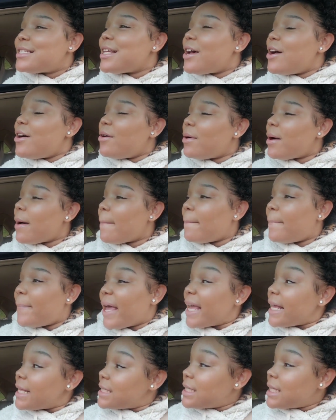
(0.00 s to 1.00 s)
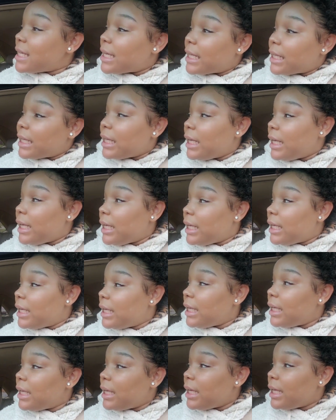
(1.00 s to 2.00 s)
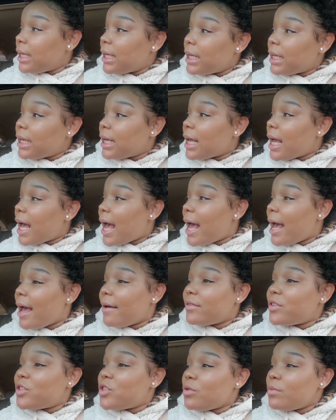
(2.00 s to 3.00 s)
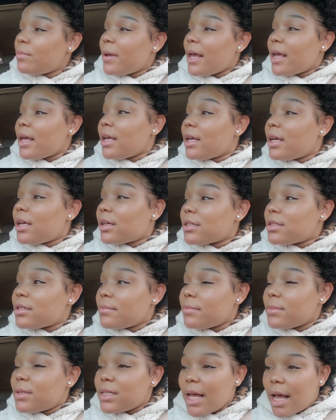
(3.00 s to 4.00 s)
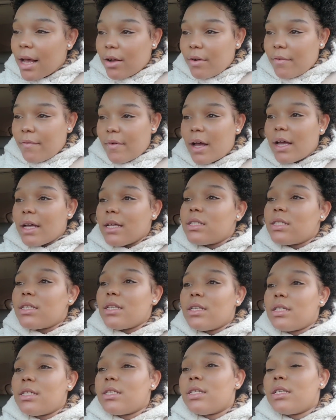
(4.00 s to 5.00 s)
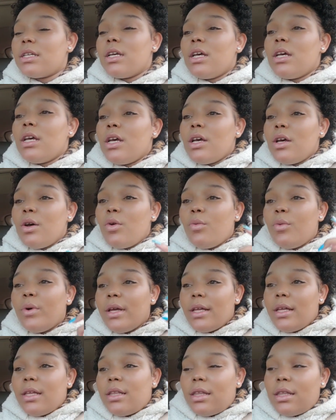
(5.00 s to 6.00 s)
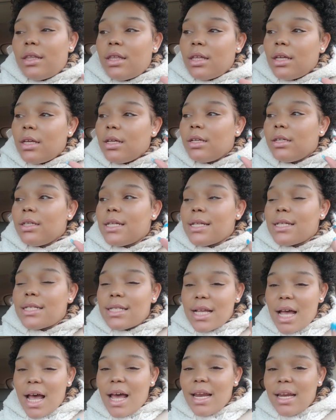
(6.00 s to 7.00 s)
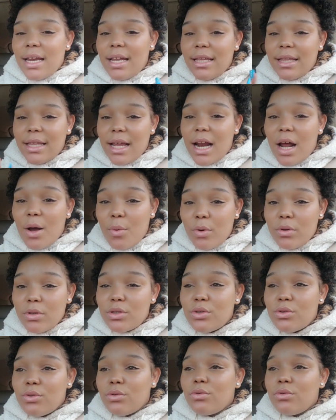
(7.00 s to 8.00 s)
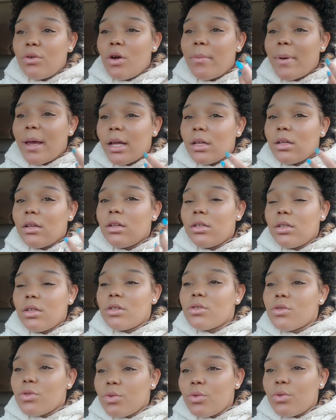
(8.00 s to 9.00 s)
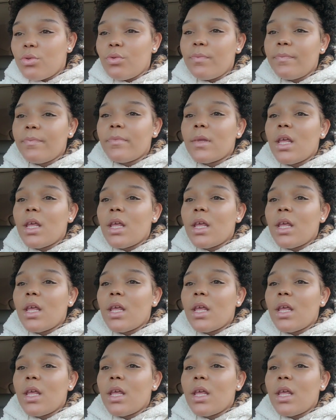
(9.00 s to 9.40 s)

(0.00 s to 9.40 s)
so basically, I have to make some sacrifices with deciding that I want to go back to school